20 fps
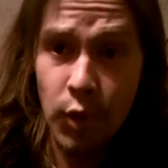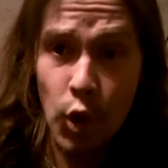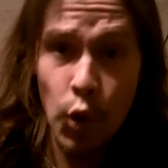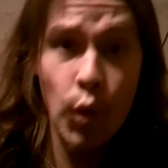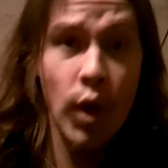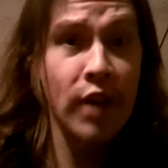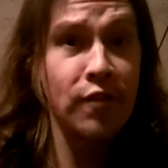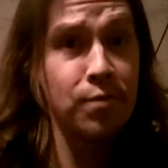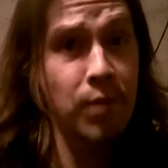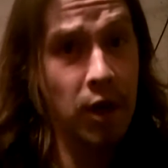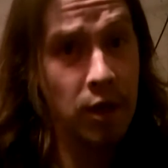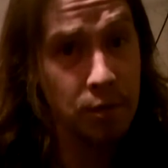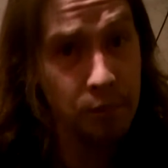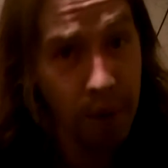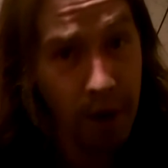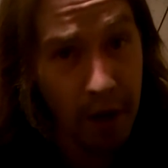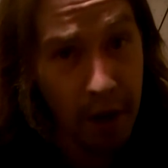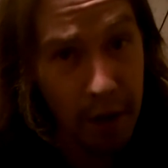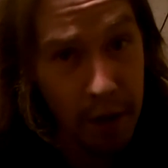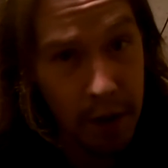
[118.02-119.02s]
We have Martin
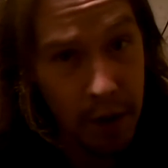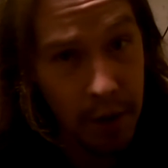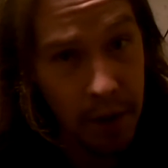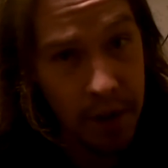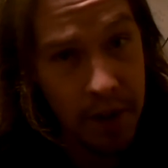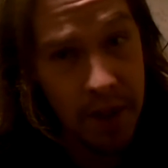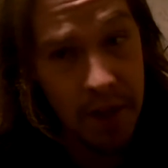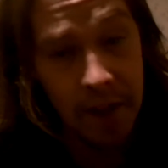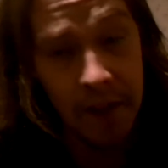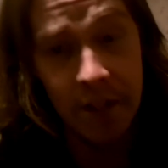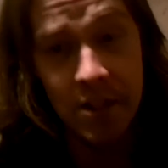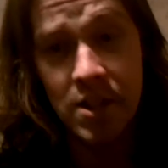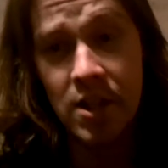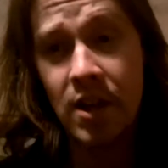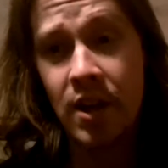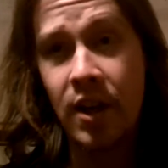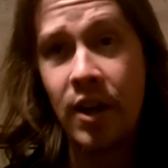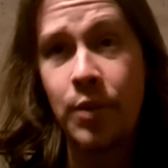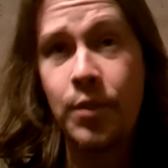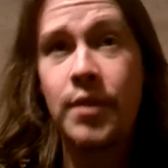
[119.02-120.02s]
Barr, of course, on the
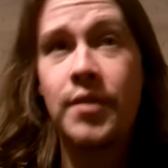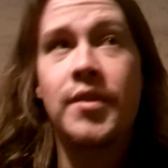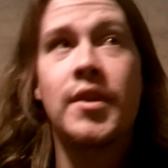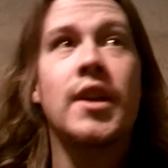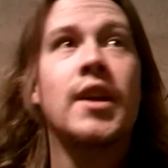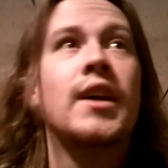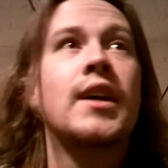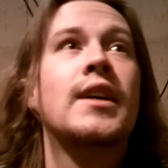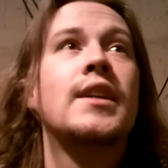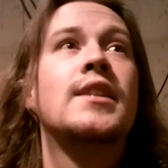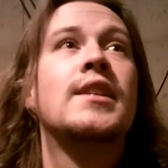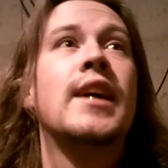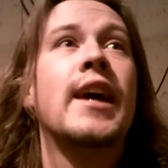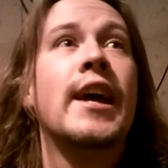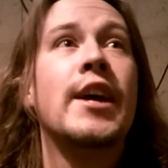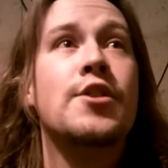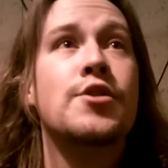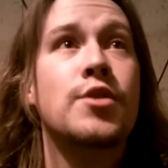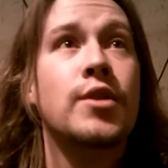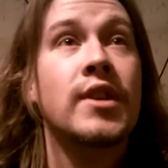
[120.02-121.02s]
guitar. We've got
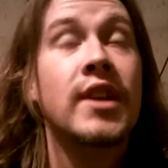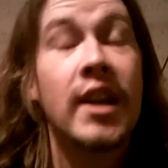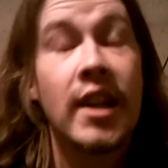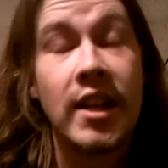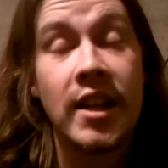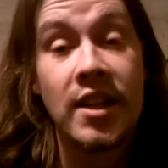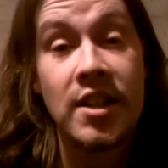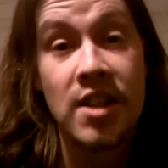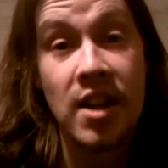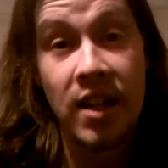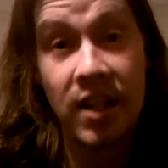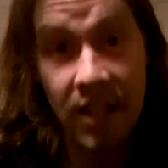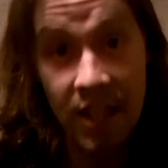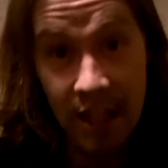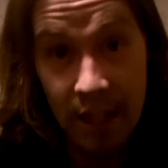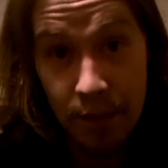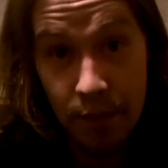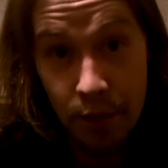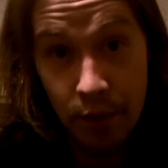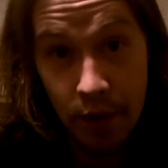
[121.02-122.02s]
Andrew Giddings on
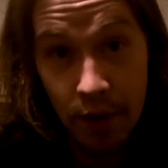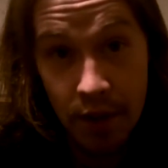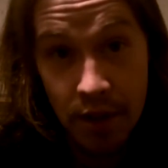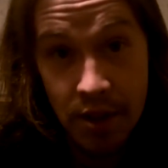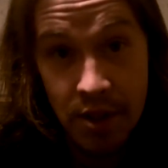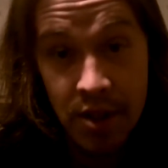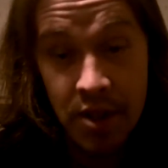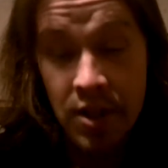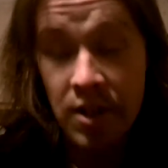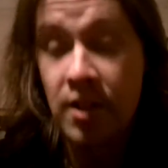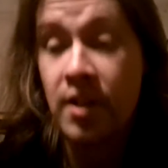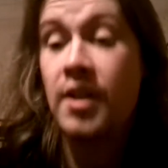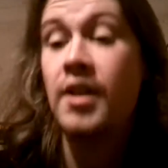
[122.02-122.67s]
keyboards,